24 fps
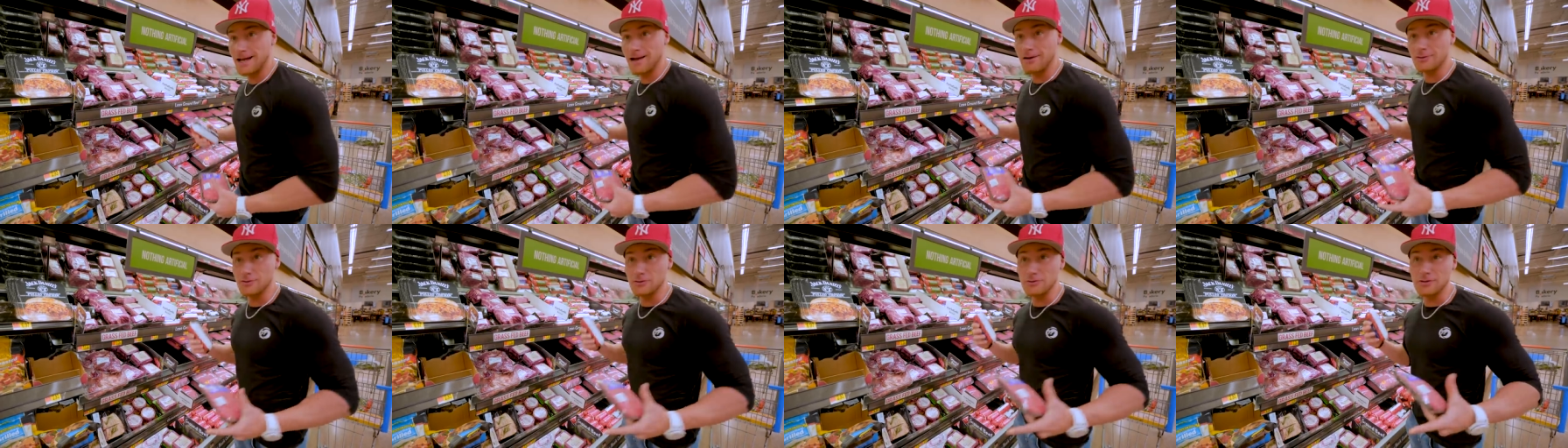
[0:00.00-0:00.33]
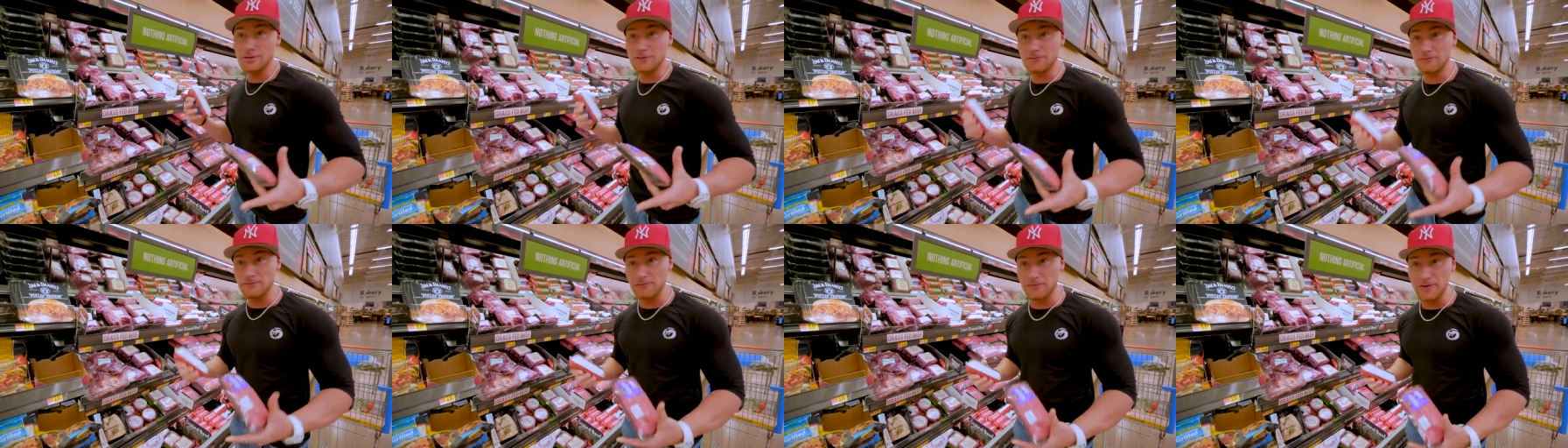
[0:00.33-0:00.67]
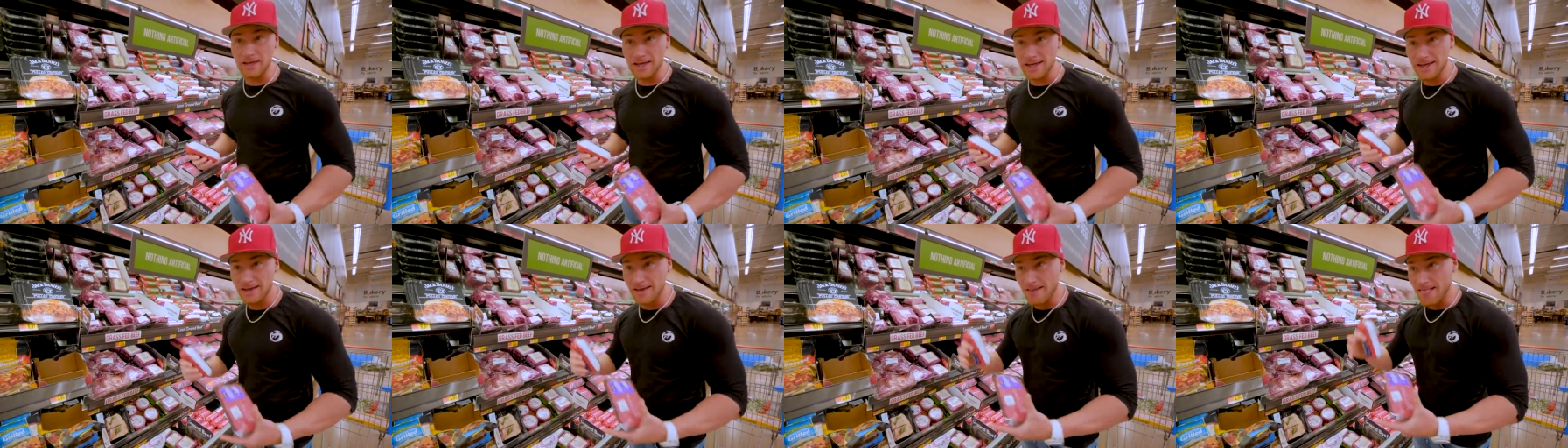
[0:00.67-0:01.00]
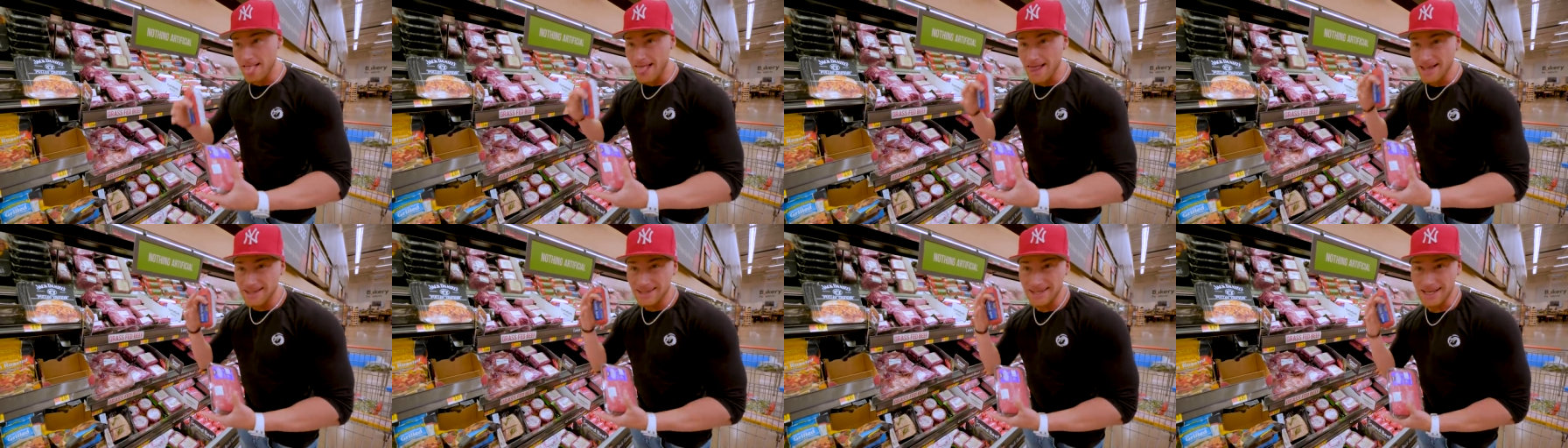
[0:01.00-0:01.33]
now you can fit
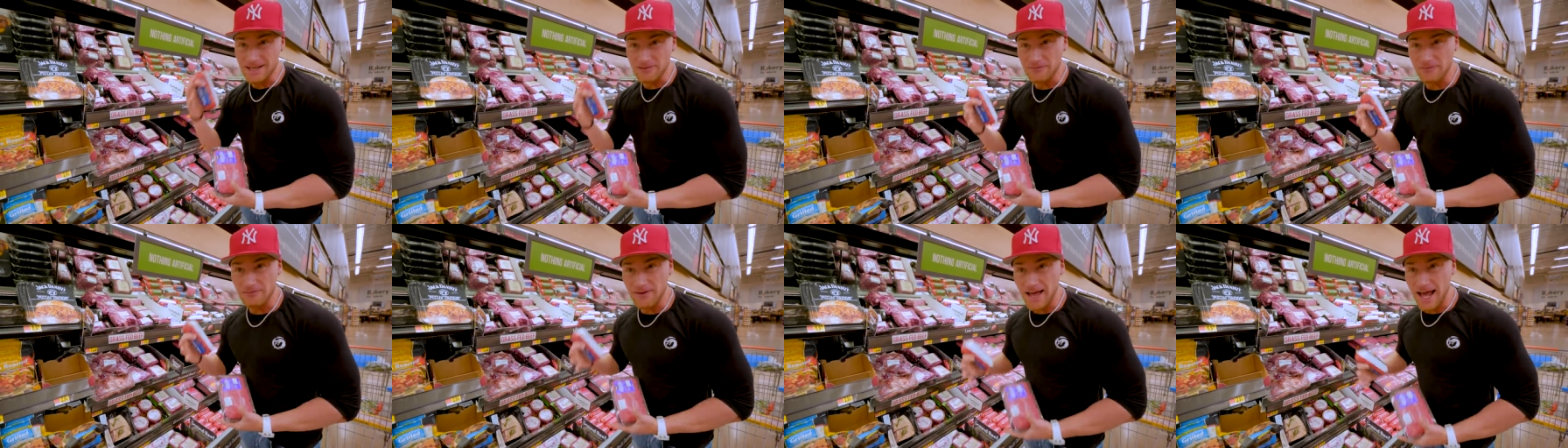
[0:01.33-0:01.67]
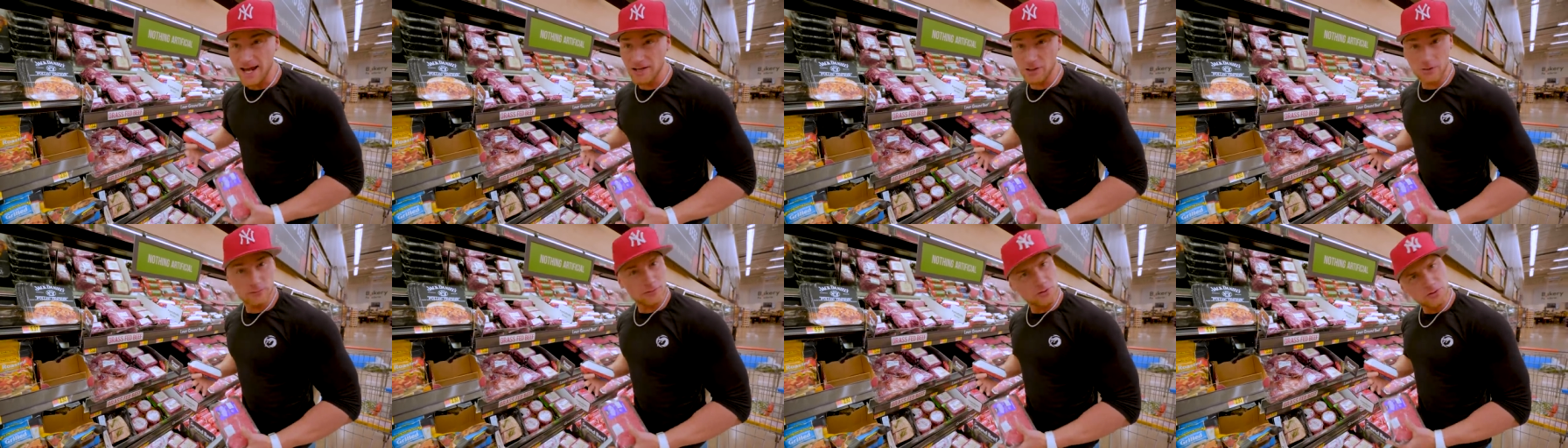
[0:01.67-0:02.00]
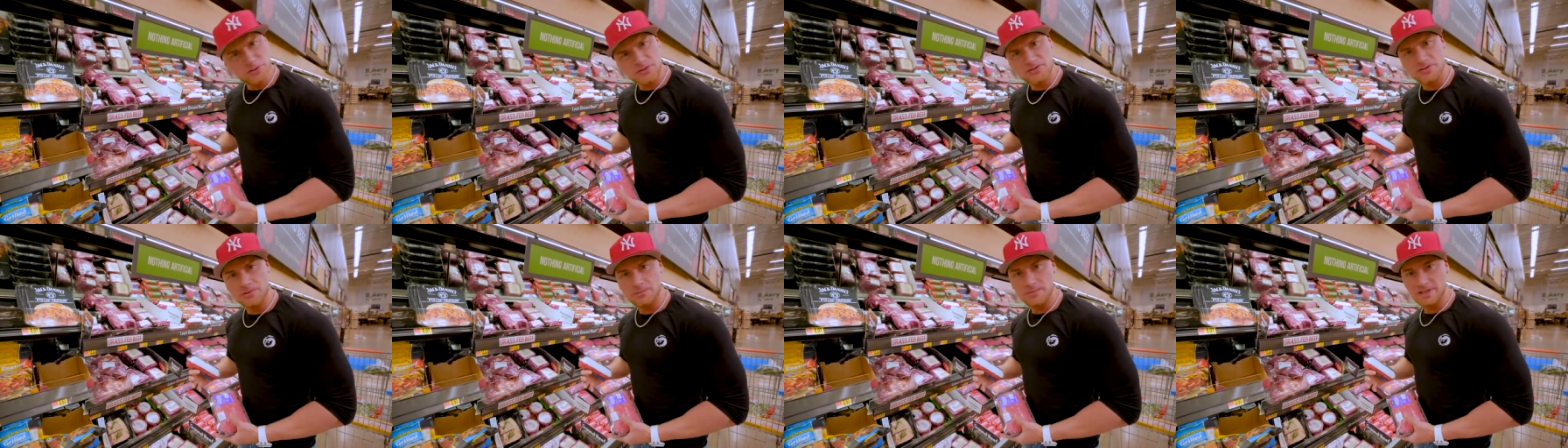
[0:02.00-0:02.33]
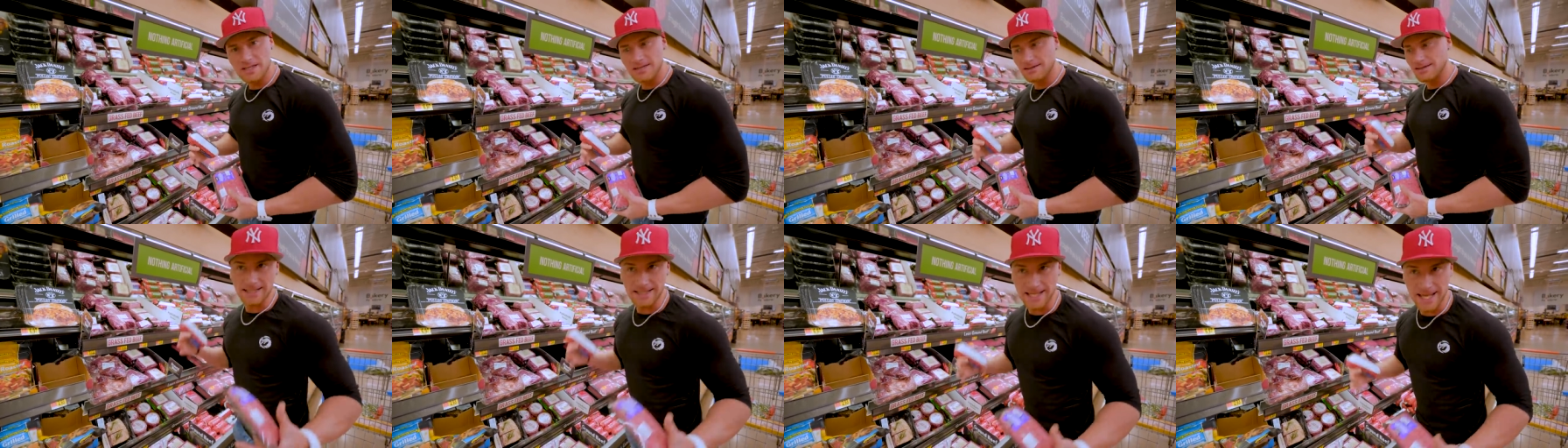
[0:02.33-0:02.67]
like fattier versions of
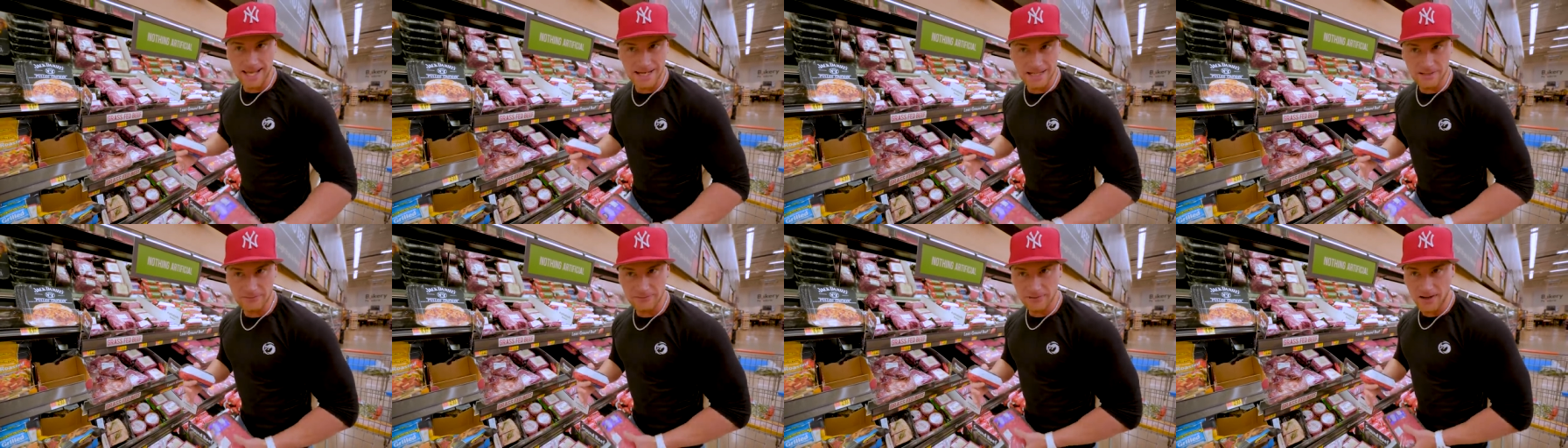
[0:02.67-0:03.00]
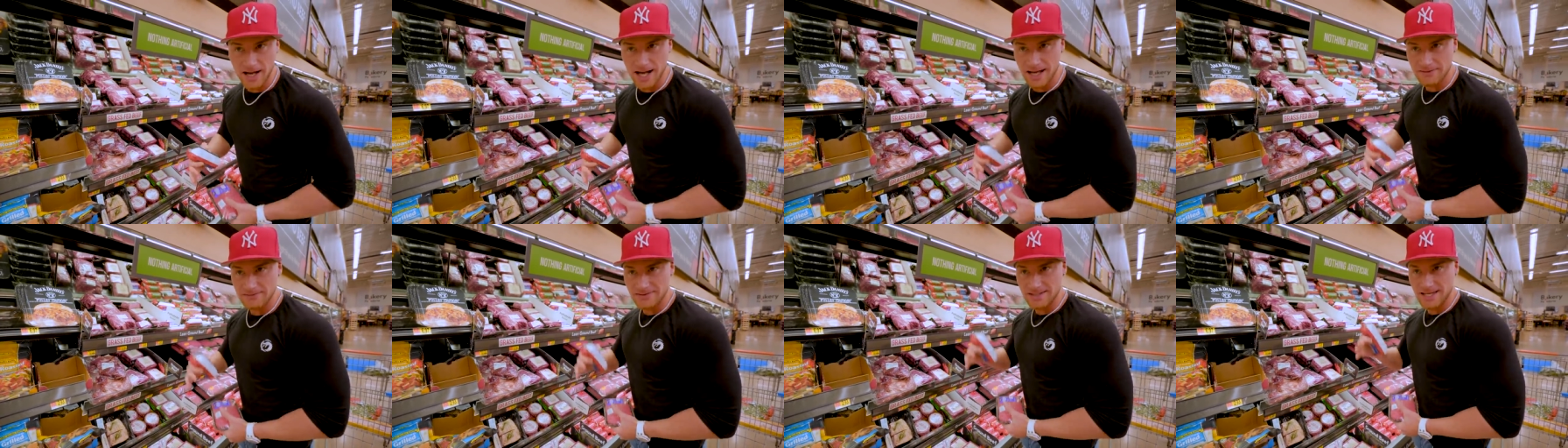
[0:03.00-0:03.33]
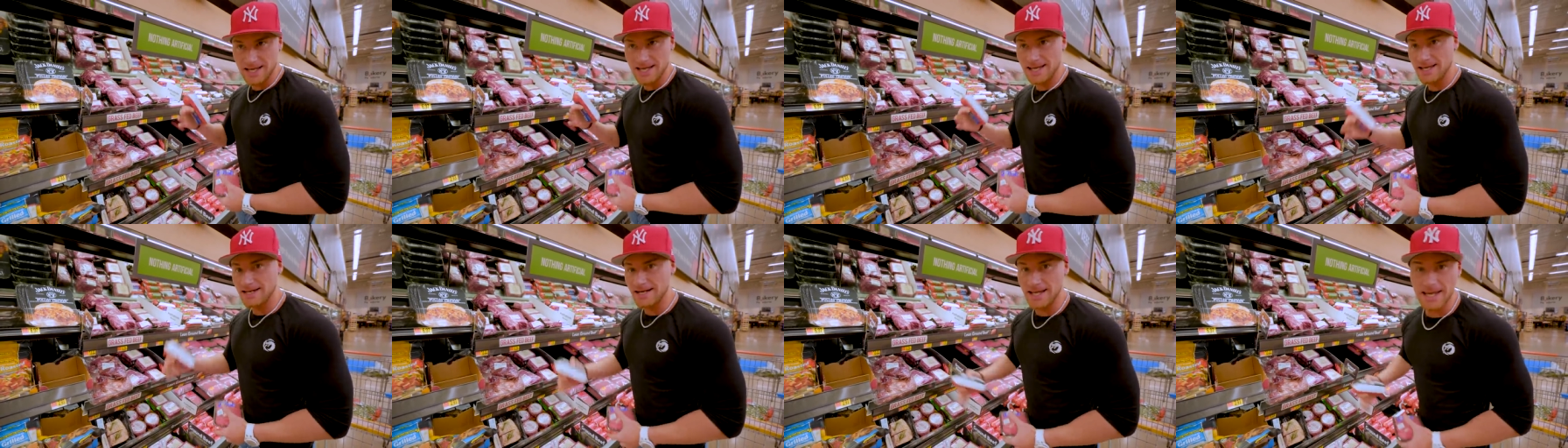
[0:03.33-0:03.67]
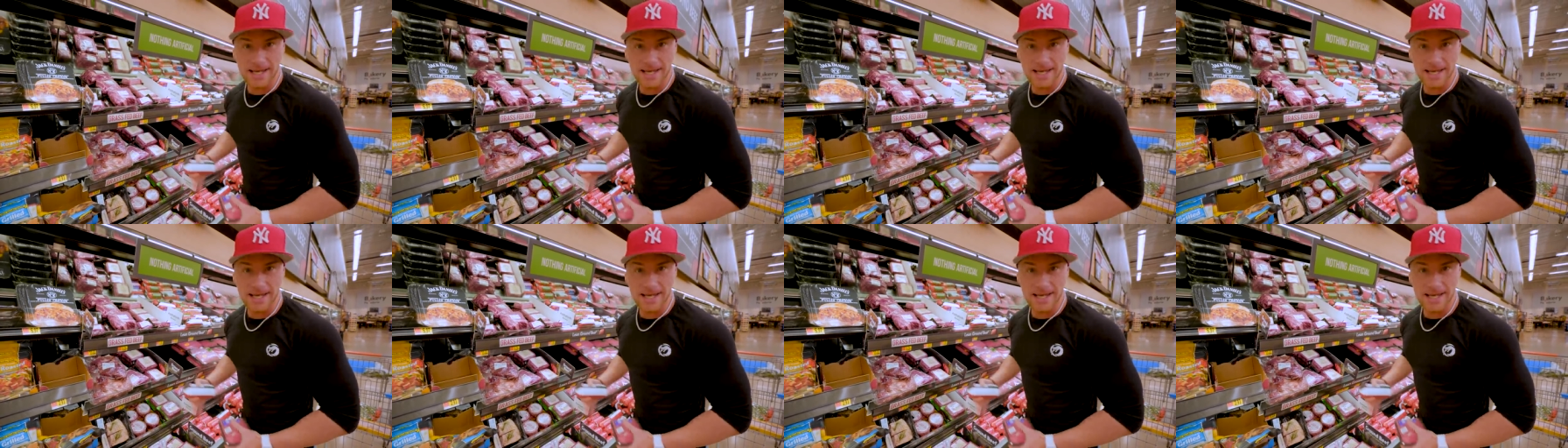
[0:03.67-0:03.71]
meat, like 85, 10,